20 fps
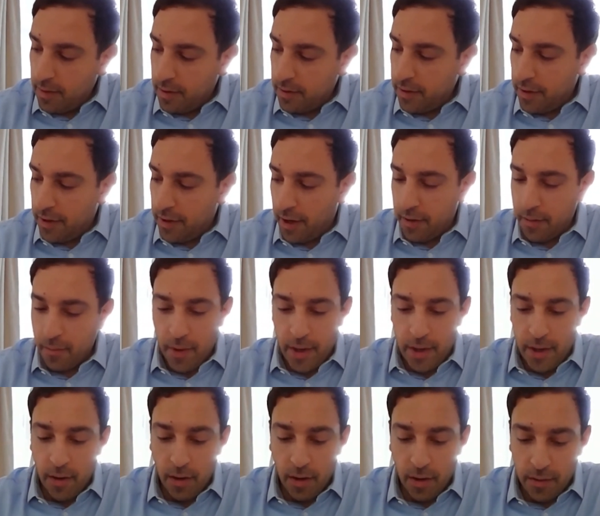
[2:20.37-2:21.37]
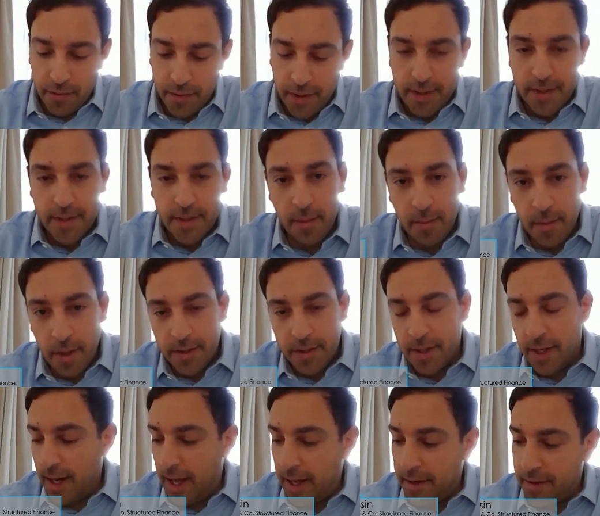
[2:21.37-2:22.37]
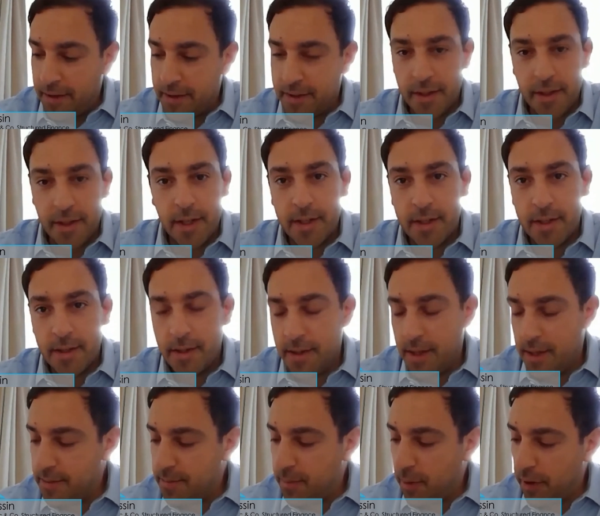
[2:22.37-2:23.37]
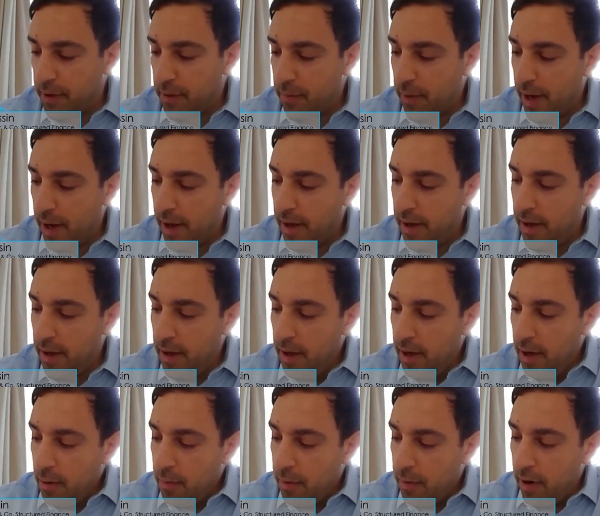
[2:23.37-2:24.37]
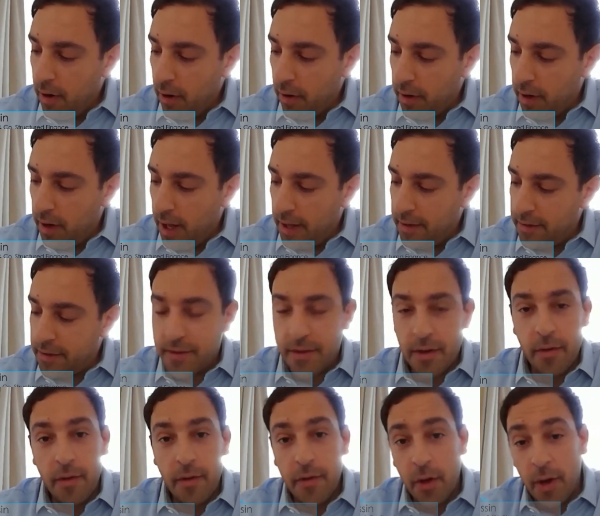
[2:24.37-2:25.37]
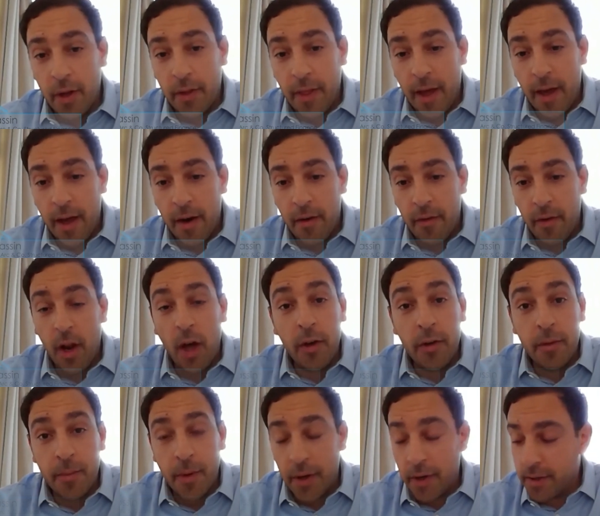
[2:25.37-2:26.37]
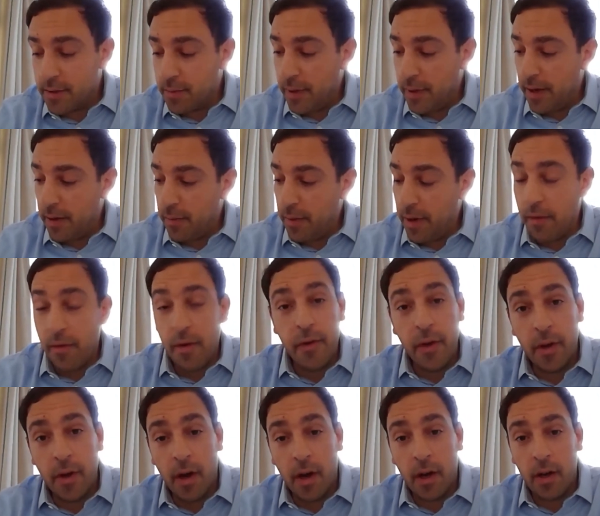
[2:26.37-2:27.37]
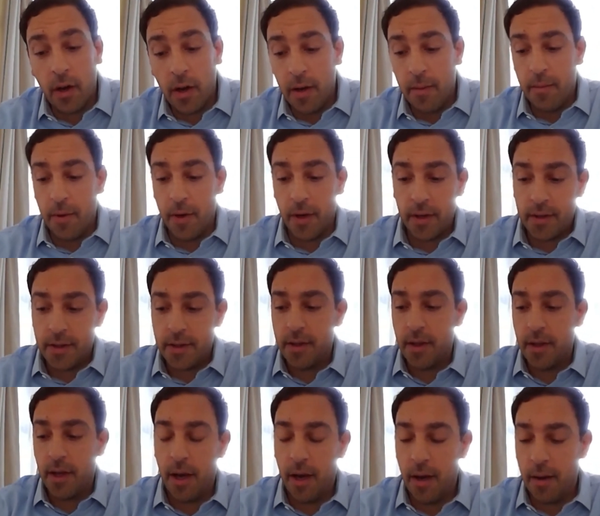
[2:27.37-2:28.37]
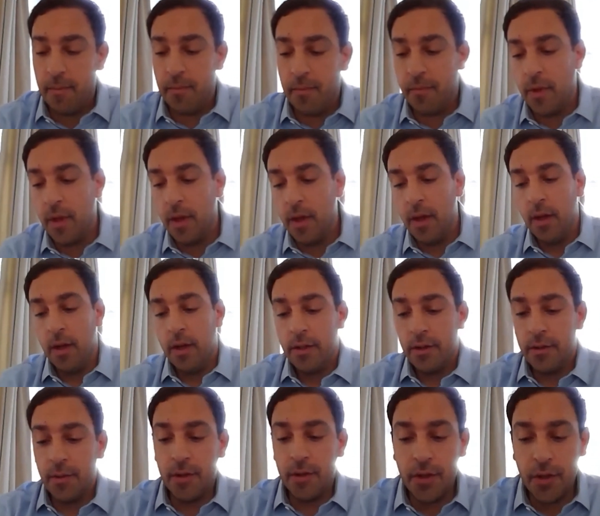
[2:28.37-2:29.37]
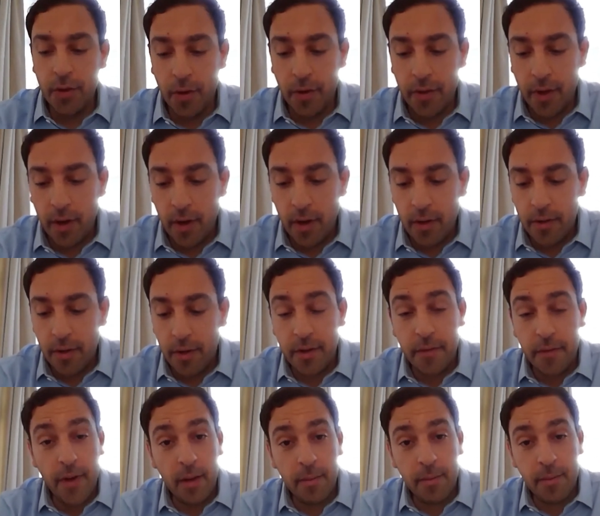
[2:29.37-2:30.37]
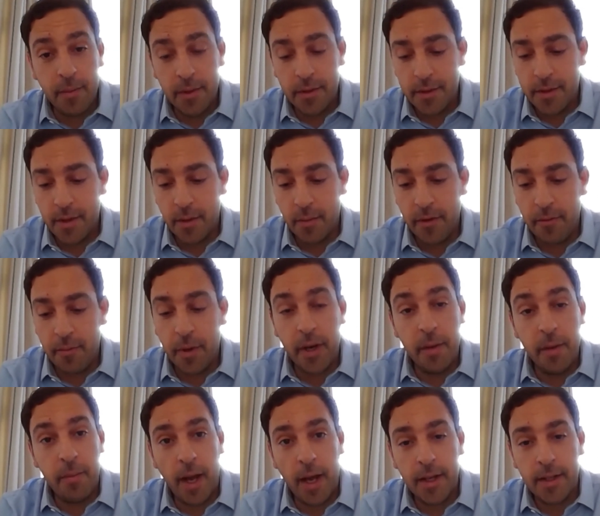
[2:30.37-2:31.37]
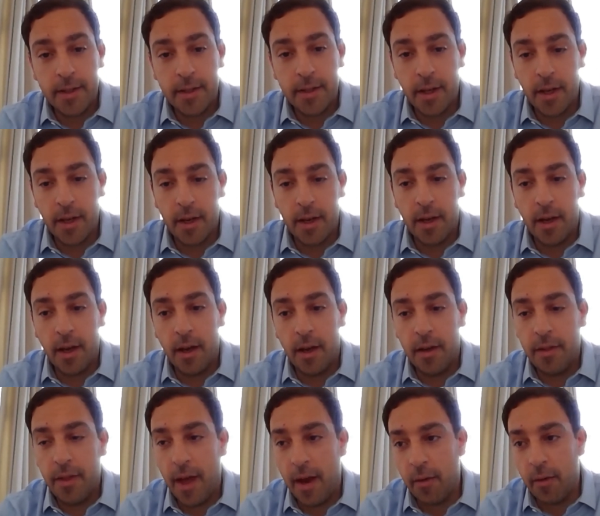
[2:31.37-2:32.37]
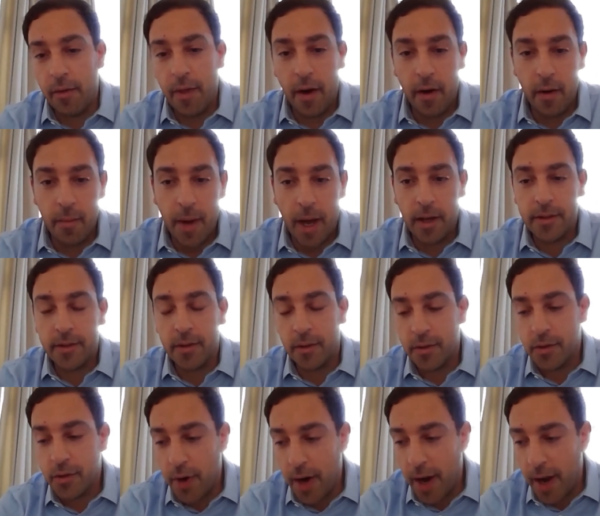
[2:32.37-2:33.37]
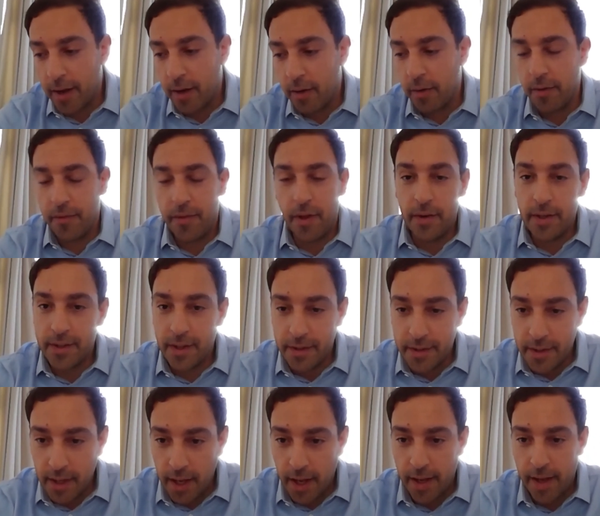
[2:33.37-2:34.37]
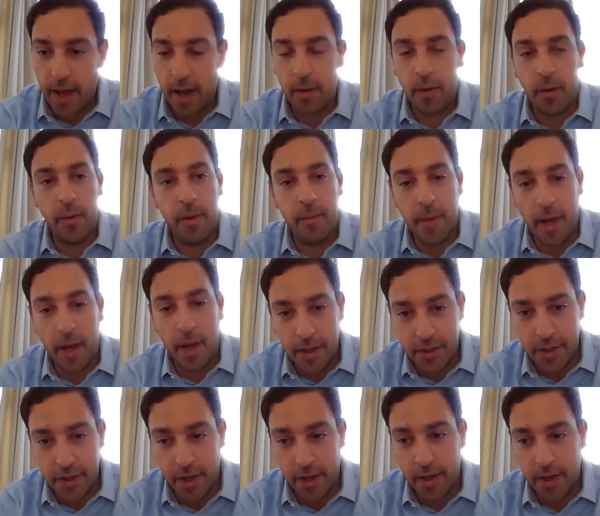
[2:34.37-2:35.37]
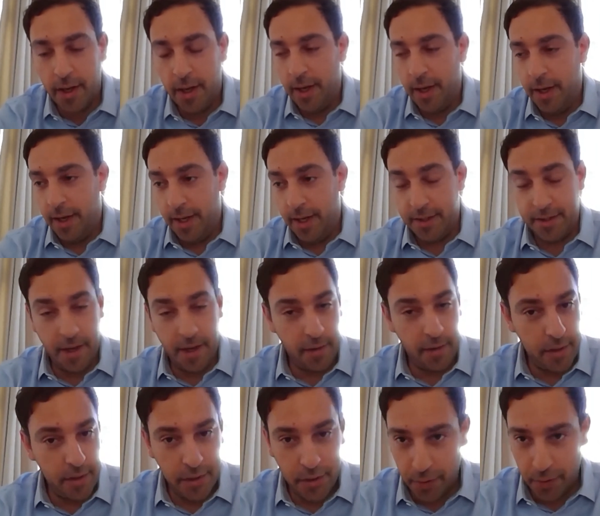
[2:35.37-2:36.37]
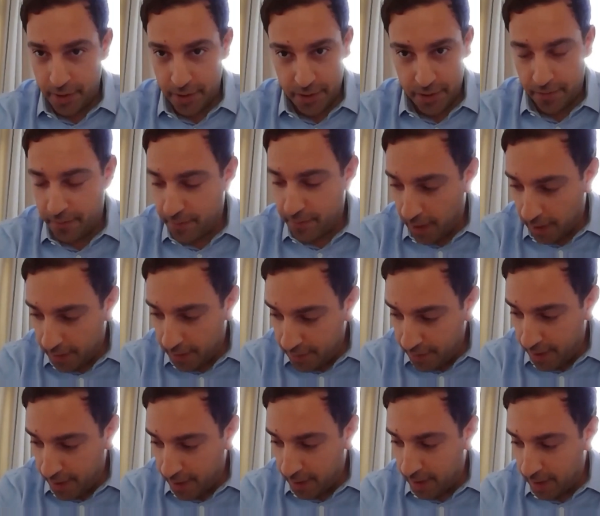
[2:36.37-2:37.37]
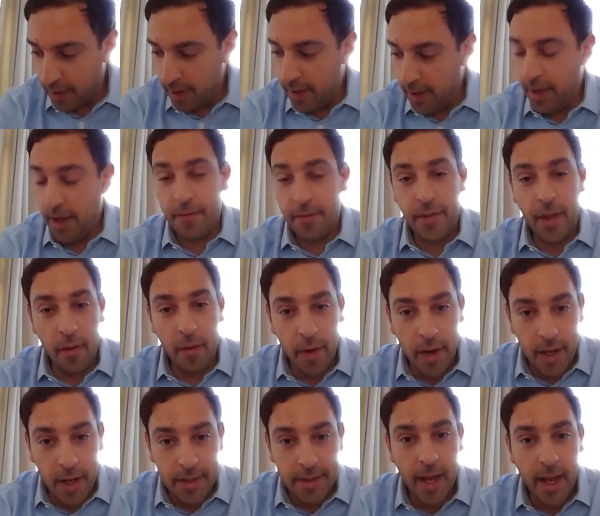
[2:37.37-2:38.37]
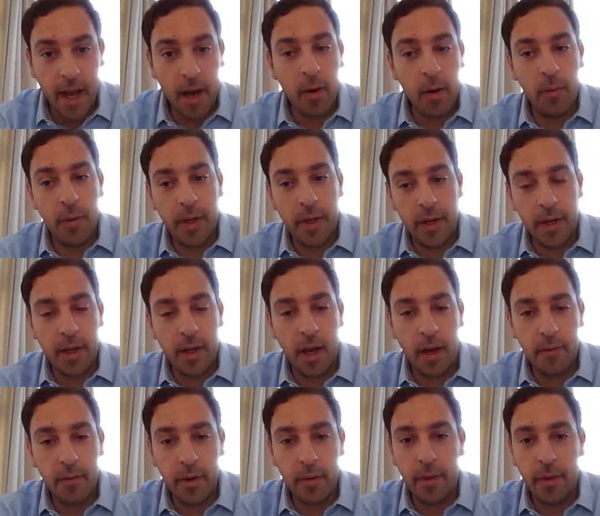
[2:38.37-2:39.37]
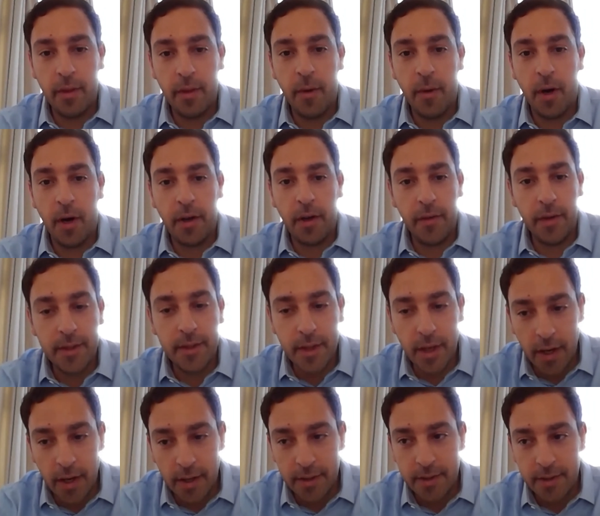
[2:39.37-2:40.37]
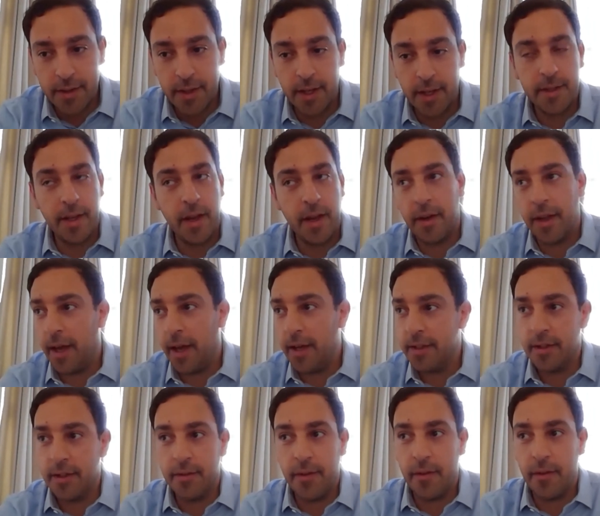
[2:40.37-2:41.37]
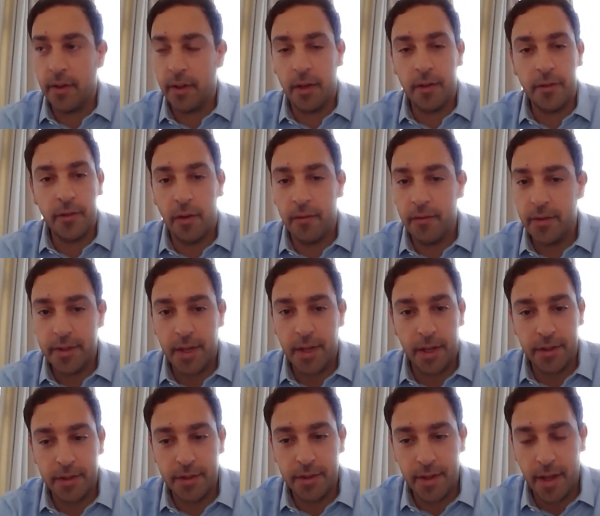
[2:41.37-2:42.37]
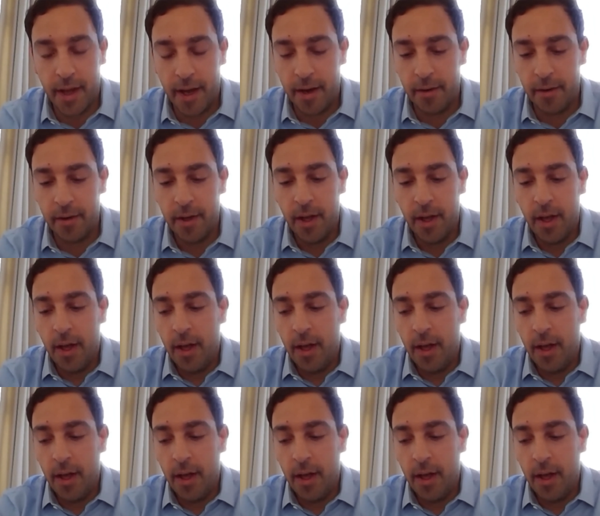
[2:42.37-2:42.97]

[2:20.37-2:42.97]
You know, we're not dissimilar to lenders at this point, where a lot of lenders are reviewing their loan books. We're reviewing our client books to ensure that the developments that we've put in place are there or thereabouts on track, or if there is a delay, how can we manage it? Is there a shortage of funding? If there is, how are we going to cover it when the market returns? Is there a case of having those conversations now?